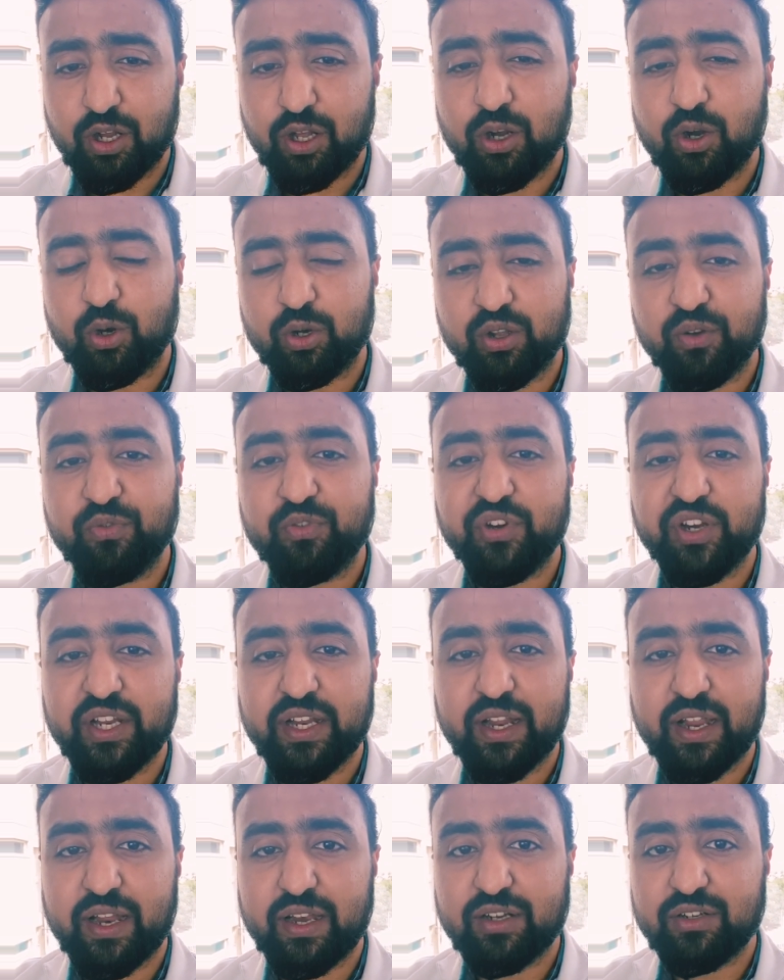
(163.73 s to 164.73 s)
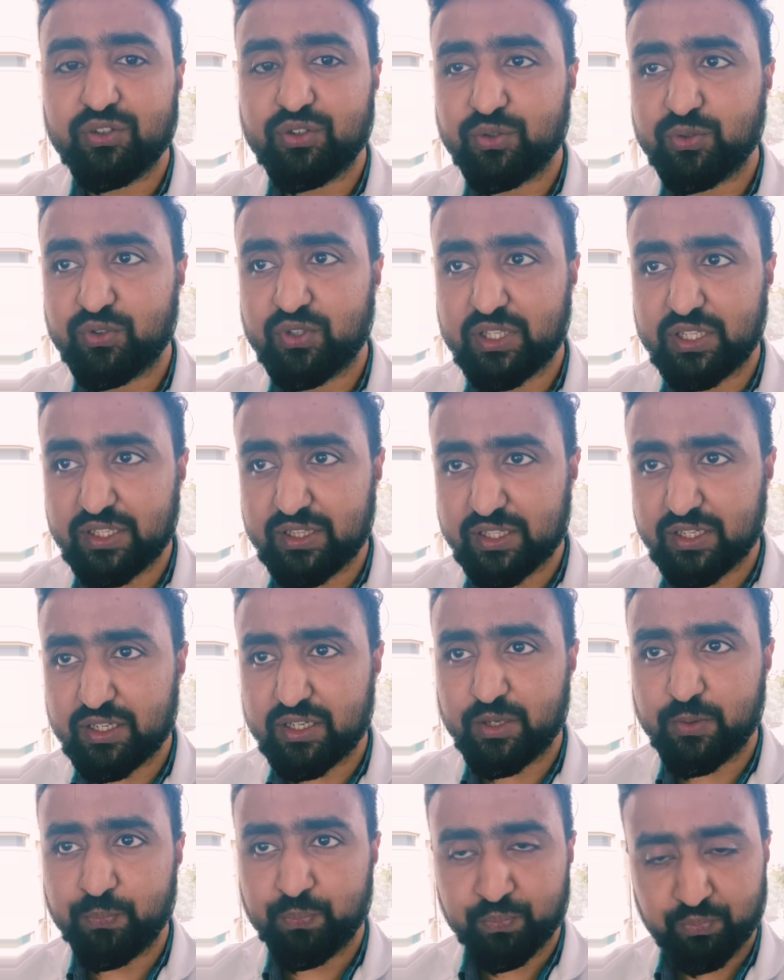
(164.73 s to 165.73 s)
lot of free hand to see the
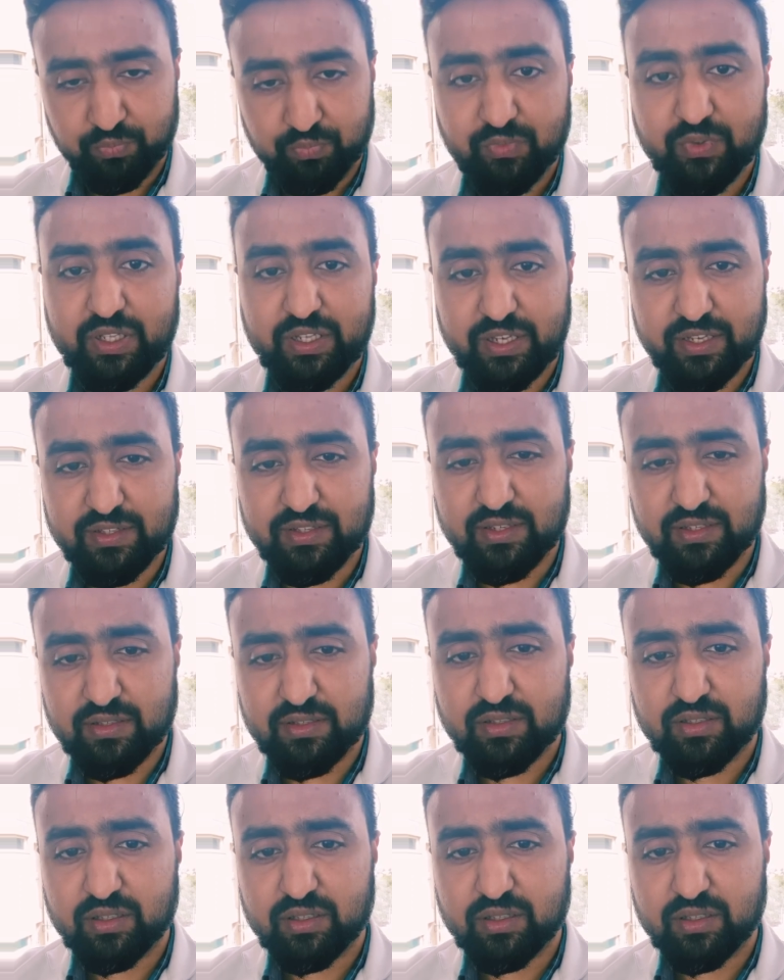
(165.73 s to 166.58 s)
cases.